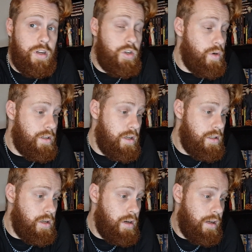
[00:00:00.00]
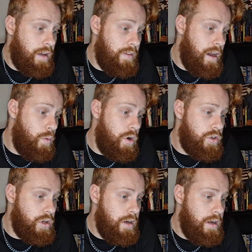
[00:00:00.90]
interesting to give that a
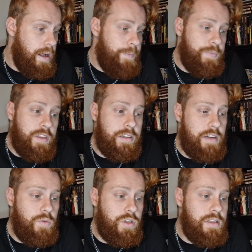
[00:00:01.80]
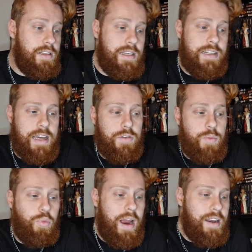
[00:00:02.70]
watch. The Devil's in the Details, a
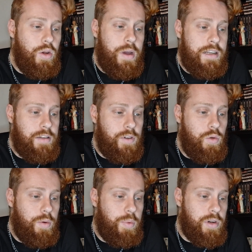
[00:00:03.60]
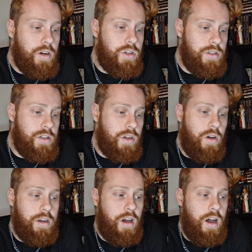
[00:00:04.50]
brand new interview with production
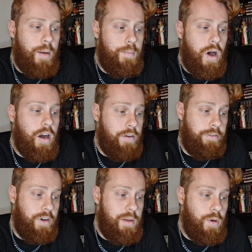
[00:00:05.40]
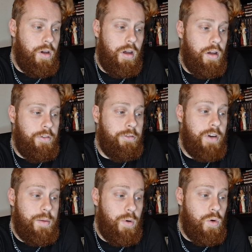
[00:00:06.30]
designer Mark
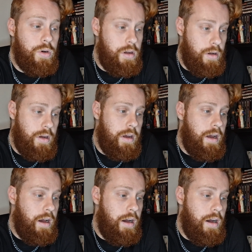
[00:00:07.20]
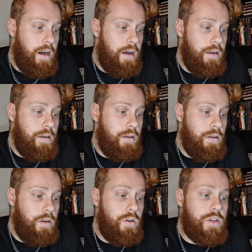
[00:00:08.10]
Freeborn.
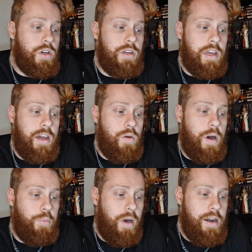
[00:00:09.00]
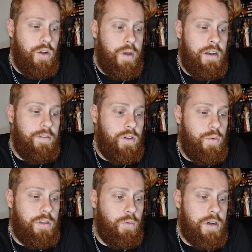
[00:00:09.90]
Looks Could Kill, a brand new interview
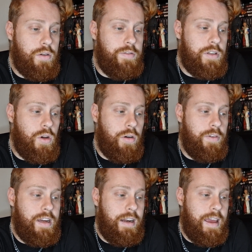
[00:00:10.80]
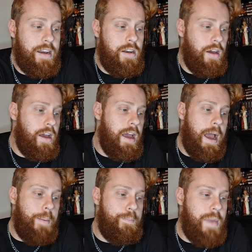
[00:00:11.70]
with director of photography Glenn
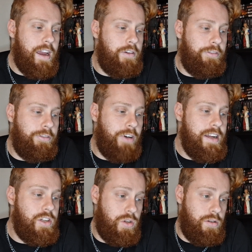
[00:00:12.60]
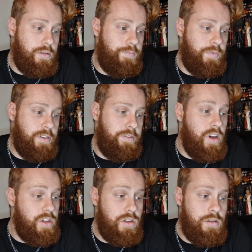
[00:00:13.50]
McPherson.
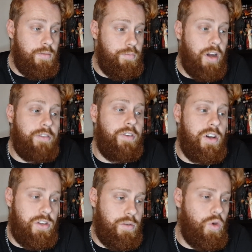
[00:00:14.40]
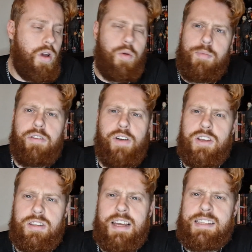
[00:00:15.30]
McPherson. We'll go with
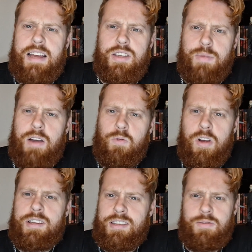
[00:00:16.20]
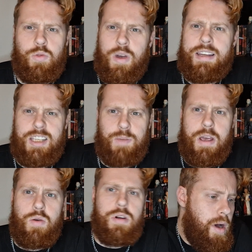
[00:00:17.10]
McPherson. That sounds about right, so the way it's
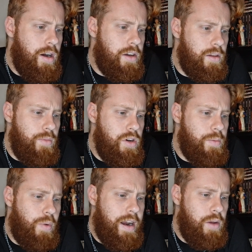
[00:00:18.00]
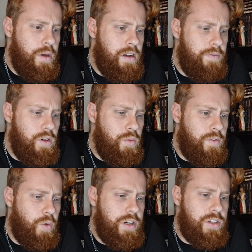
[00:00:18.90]
spelled. Bark at the Moon, a brand new interview with
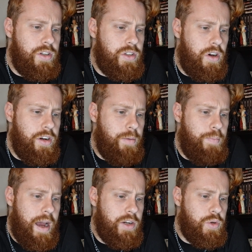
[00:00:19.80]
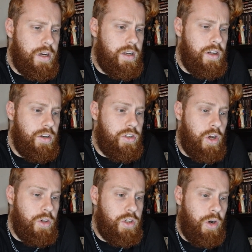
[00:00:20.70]
creature designer Patrick
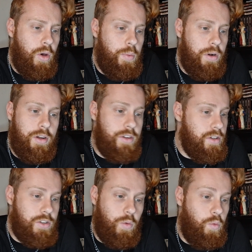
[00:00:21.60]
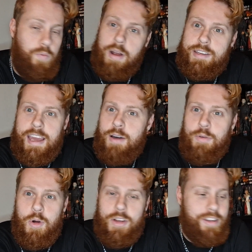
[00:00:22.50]
Totolopoulos. Bloody hell,
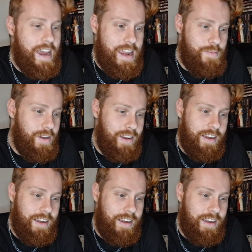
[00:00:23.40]
what a name.